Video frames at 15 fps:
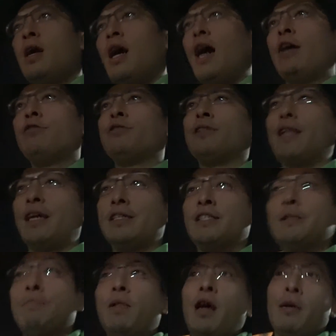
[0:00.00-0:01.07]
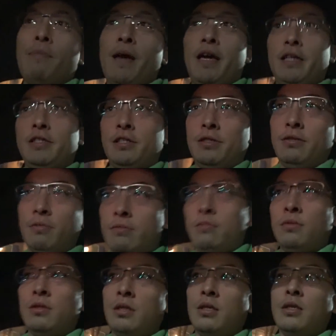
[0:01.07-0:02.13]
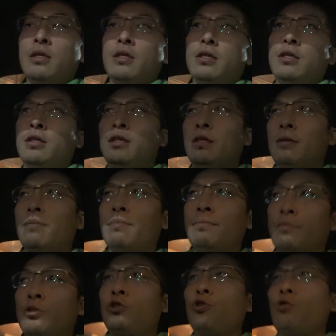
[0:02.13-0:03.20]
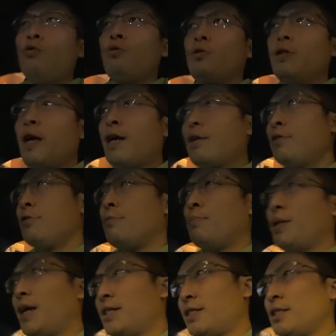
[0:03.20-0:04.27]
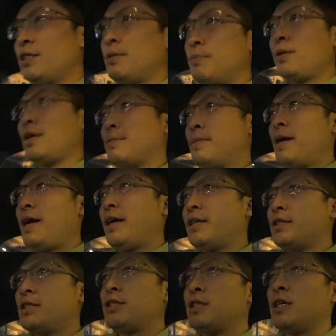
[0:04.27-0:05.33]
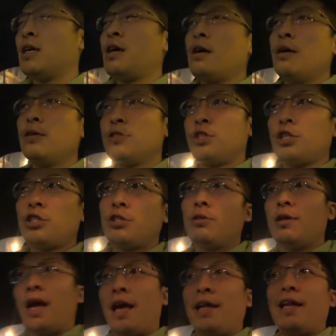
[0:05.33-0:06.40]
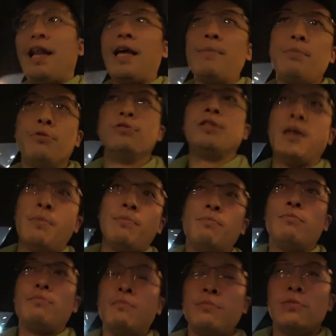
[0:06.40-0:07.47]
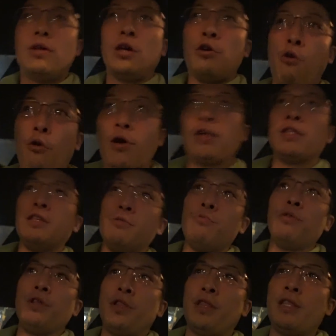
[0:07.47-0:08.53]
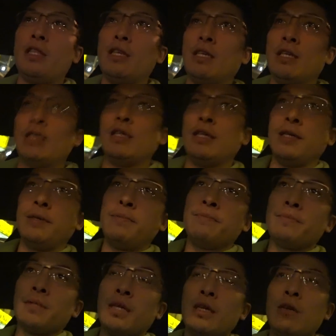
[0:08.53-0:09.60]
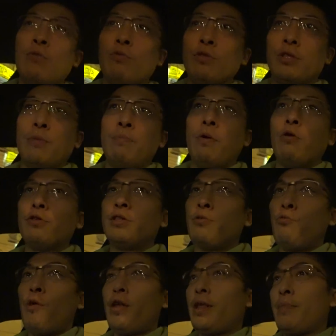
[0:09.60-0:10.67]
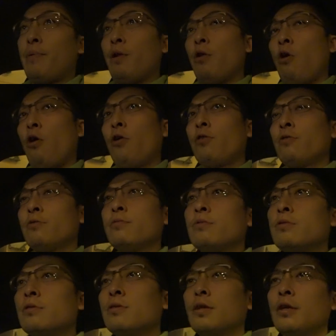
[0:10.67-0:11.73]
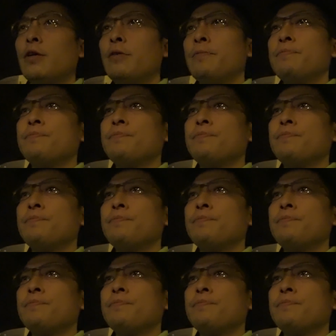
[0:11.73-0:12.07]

Ziploc bags. So a lot of little plastic Ziploc bags, and labeled them accordingly with the bolts and where they belong, you know.